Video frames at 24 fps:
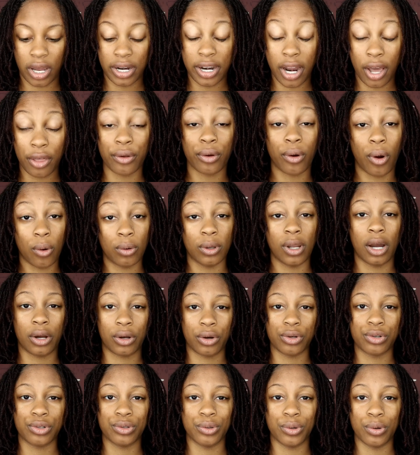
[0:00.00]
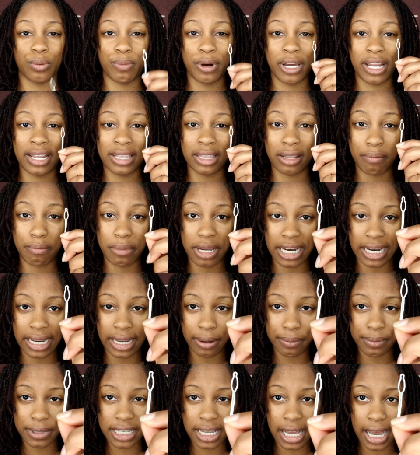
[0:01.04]
another O-Locker tool, but in the
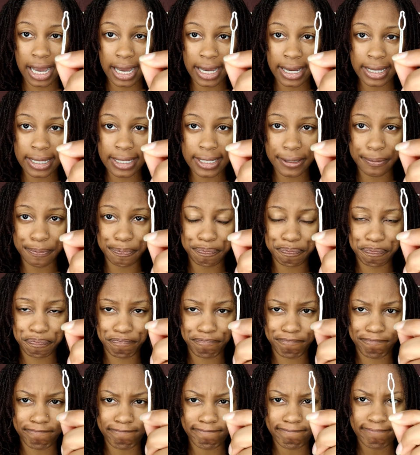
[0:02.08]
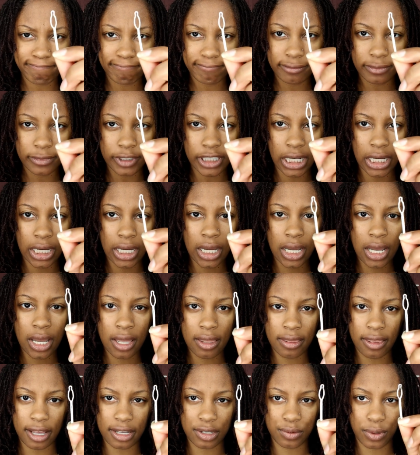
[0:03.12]
medium size.
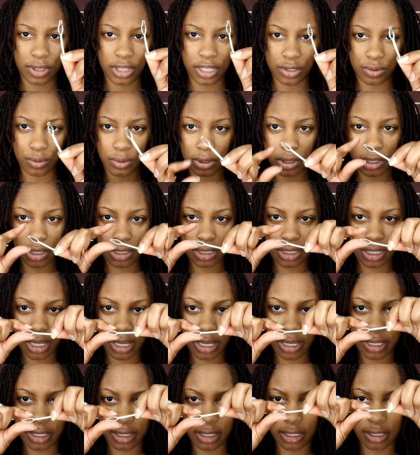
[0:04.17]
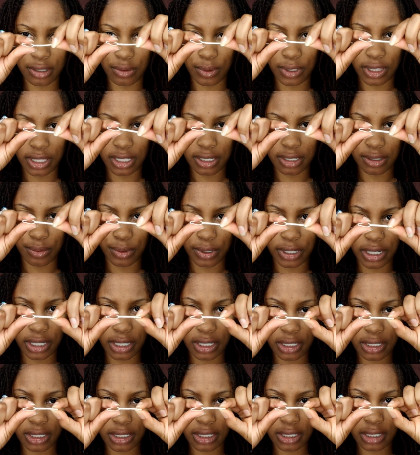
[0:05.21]
That's what this one looks like. That's what this one
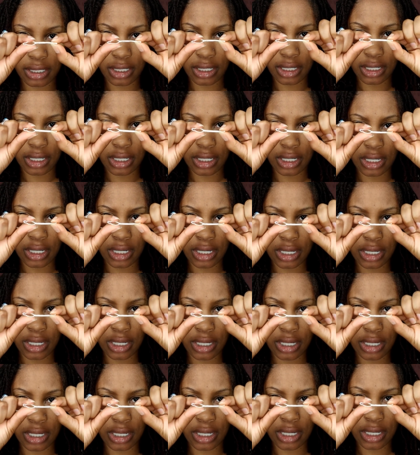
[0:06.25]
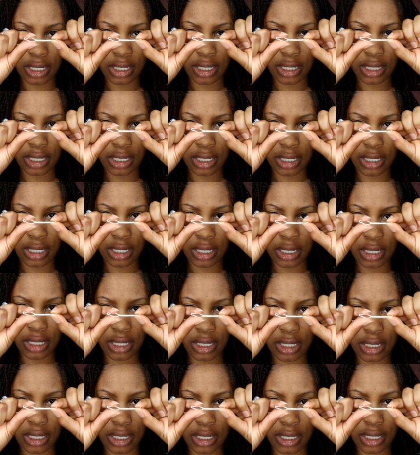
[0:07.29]
is. All right, you guys,
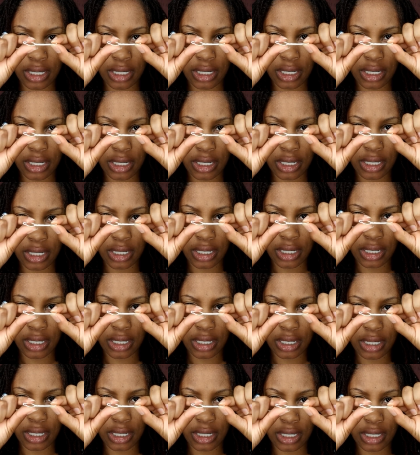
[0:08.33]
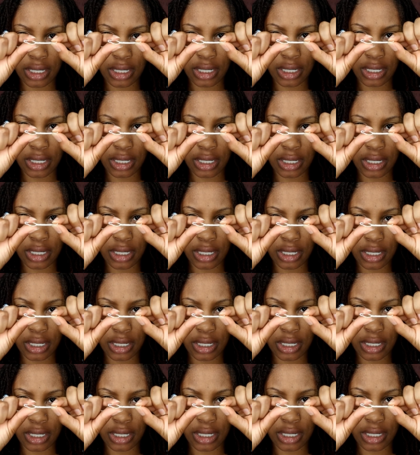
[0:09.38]
although I absolutely love
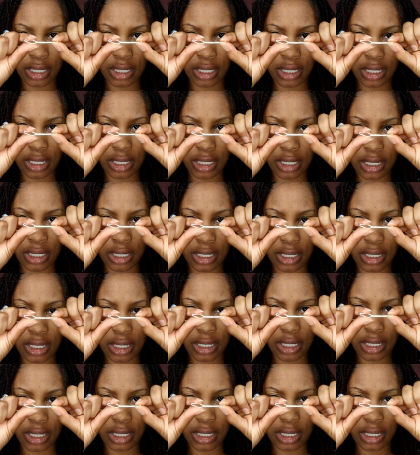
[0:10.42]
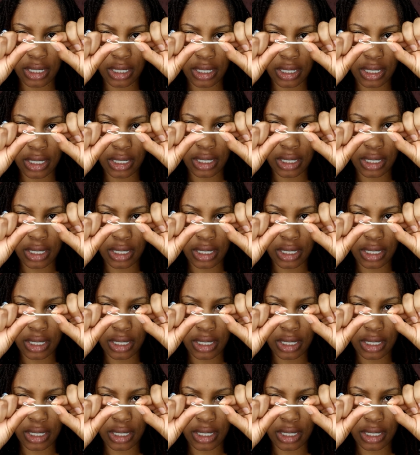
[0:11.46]
this O-Locker tool,